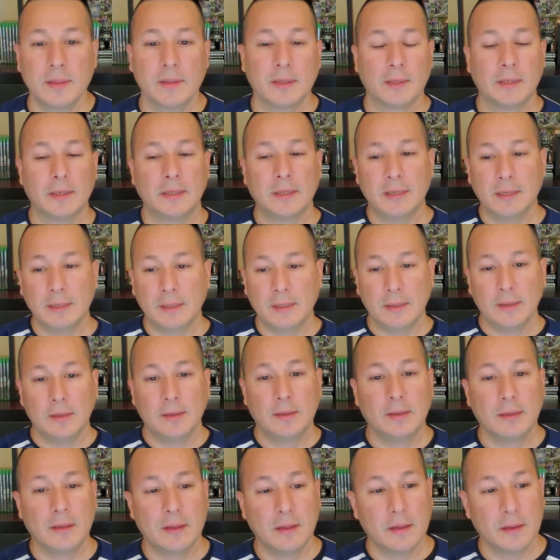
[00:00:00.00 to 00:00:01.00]
The
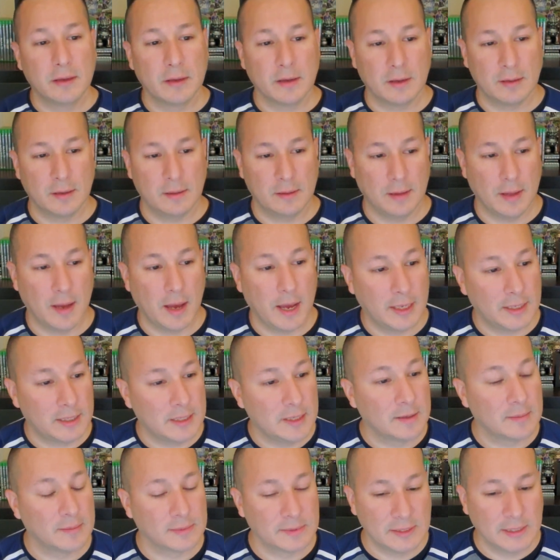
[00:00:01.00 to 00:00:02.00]

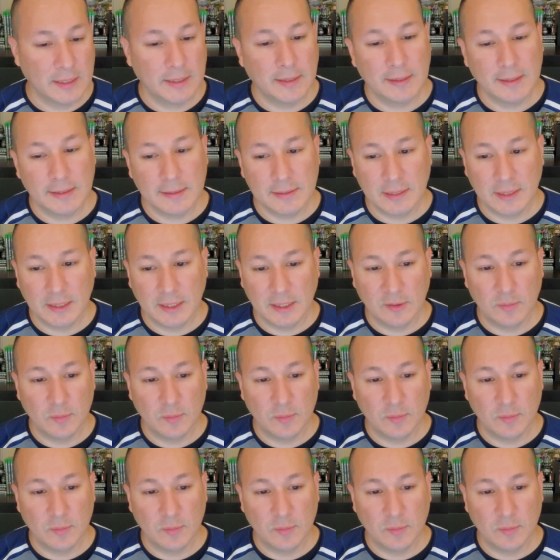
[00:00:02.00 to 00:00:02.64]
IDMTs need